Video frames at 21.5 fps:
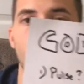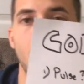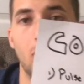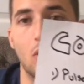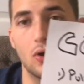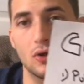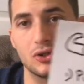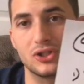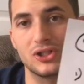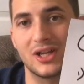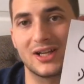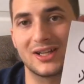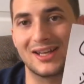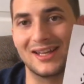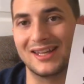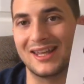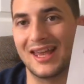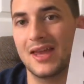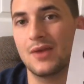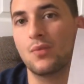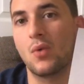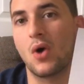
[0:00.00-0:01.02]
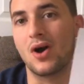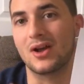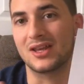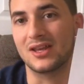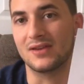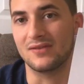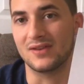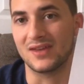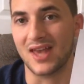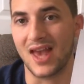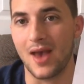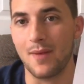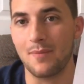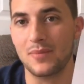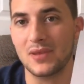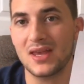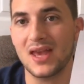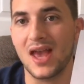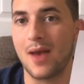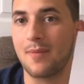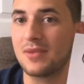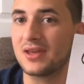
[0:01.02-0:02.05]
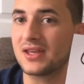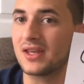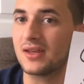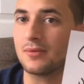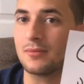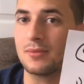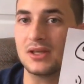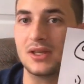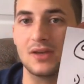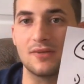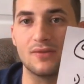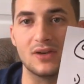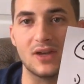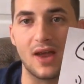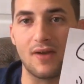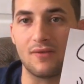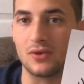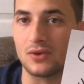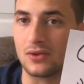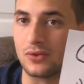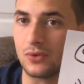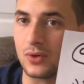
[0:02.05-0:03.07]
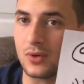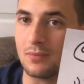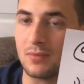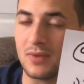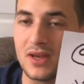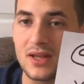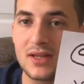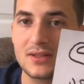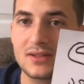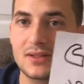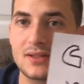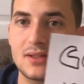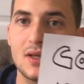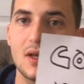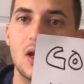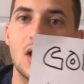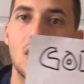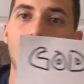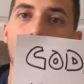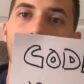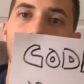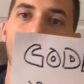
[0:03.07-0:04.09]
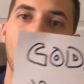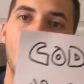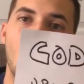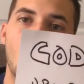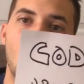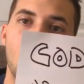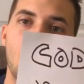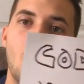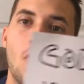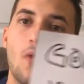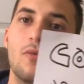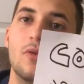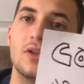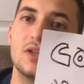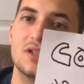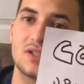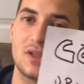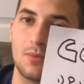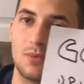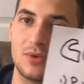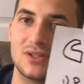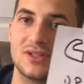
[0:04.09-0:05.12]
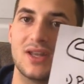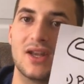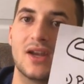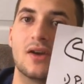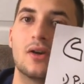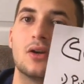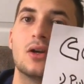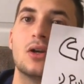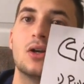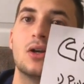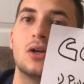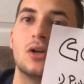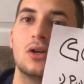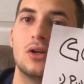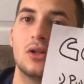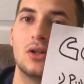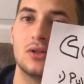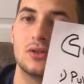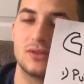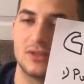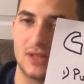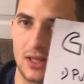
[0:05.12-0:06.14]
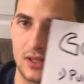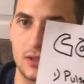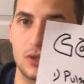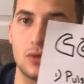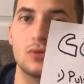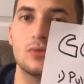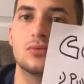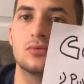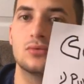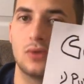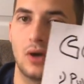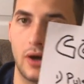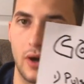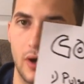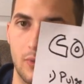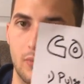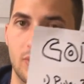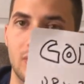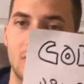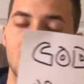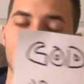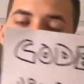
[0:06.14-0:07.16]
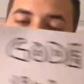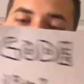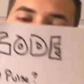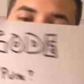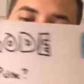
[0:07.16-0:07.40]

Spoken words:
a pulse check again while giving epi. Epi can be given every 3 minutes. Hopefully someone's there telling you, all right, we're gonna give